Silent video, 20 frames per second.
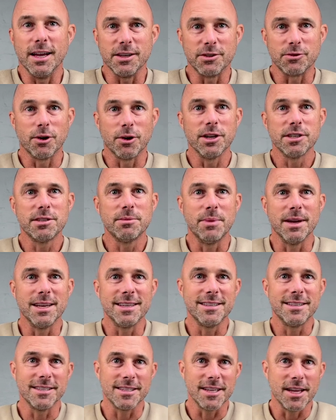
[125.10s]
dry
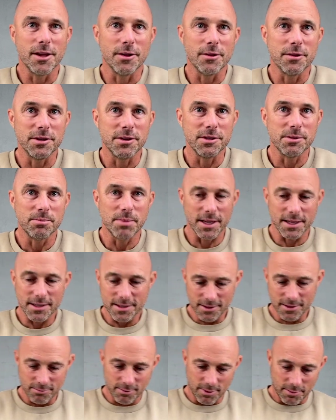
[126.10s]
space is a healthy space,
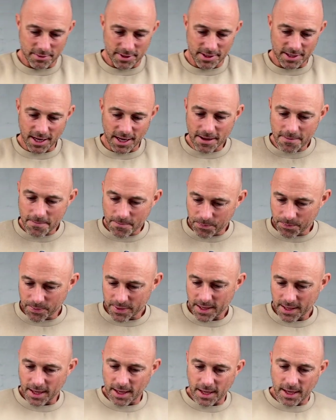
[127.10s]
is what we say.
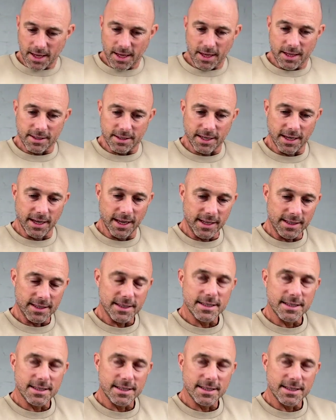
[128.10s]
So now let's